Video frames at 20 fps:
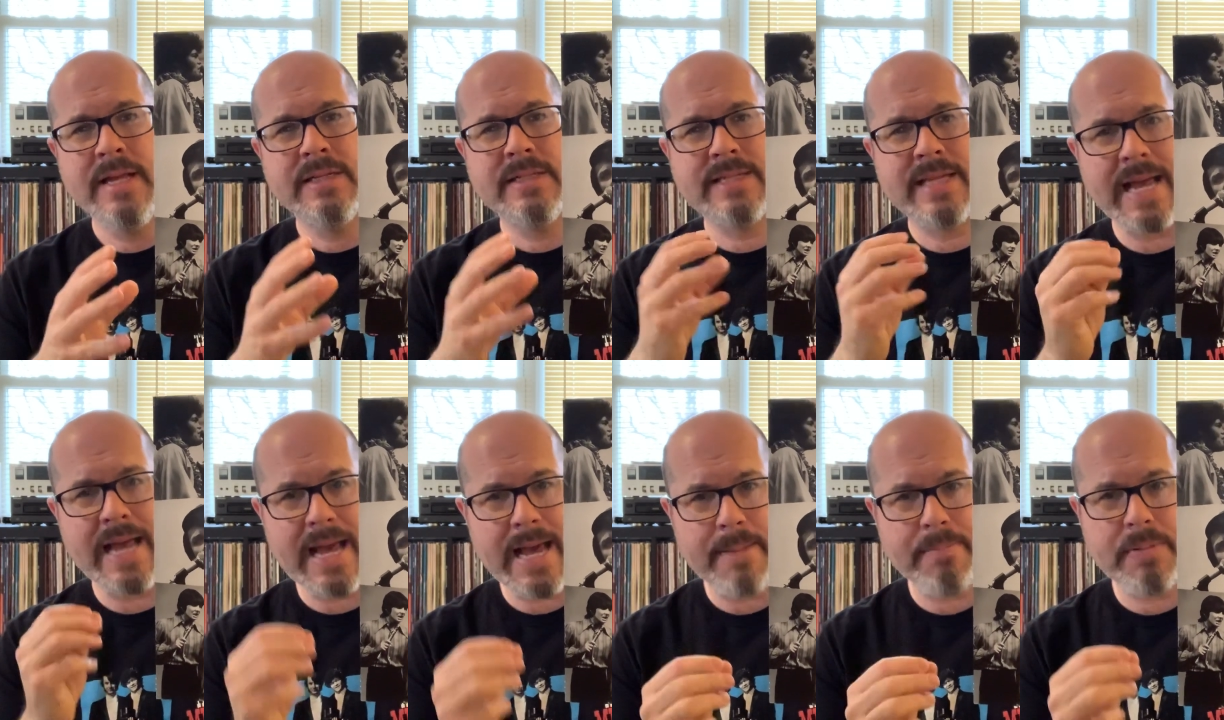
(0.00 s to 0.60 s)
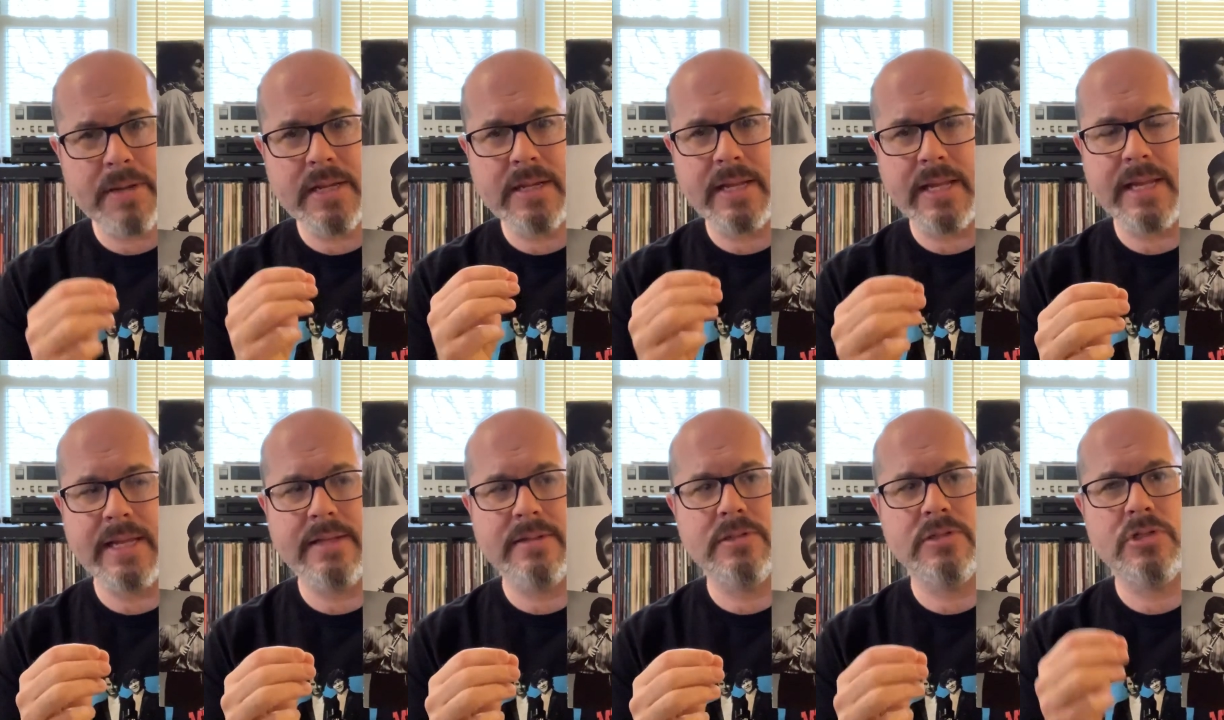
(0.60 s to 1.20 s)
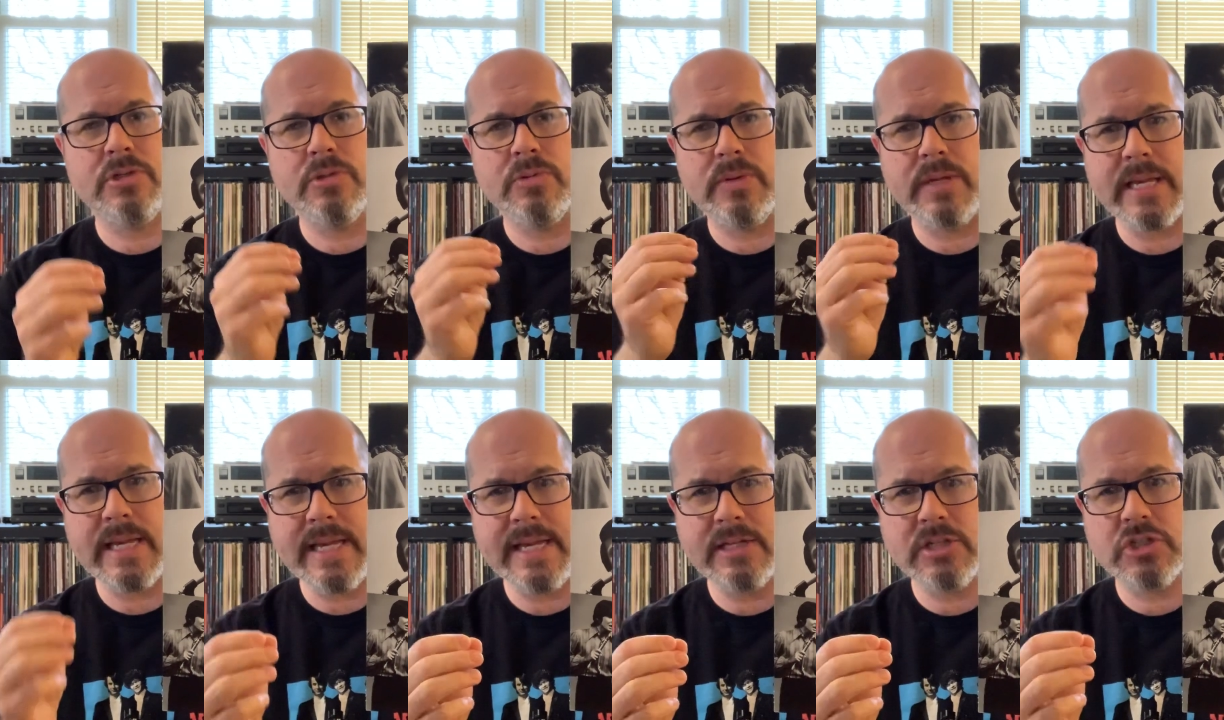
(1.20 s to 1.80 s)
Tapping into
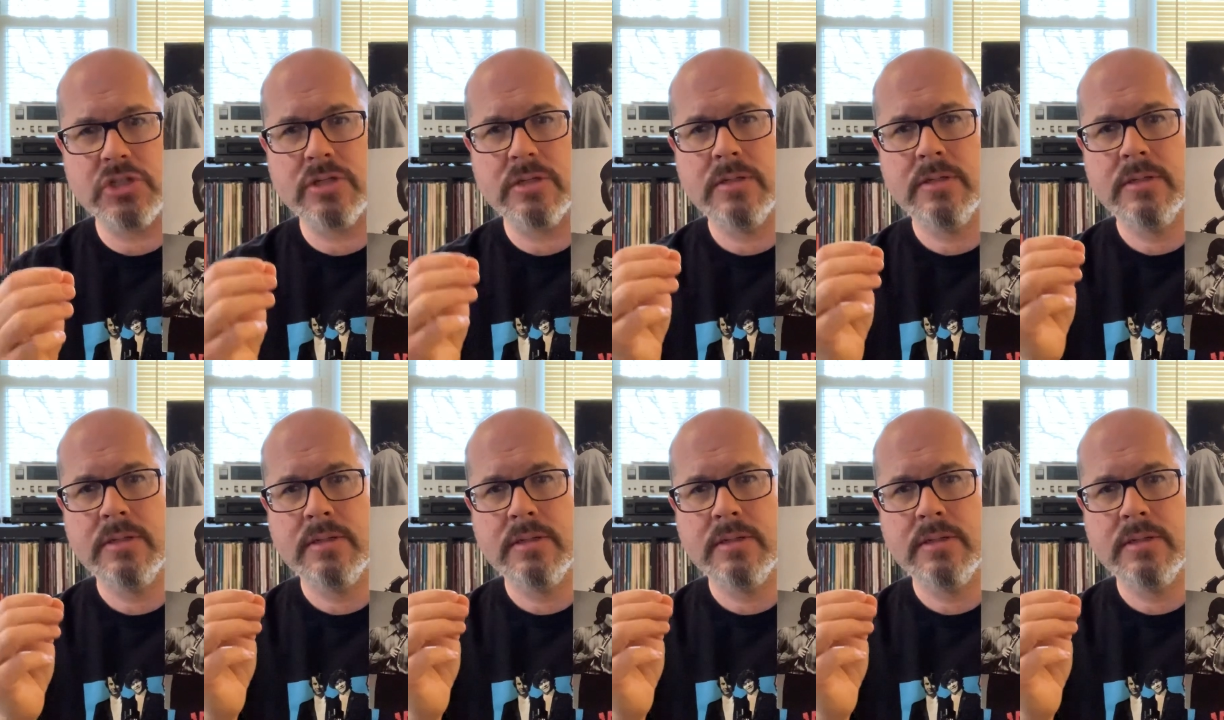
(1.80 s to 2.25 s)
each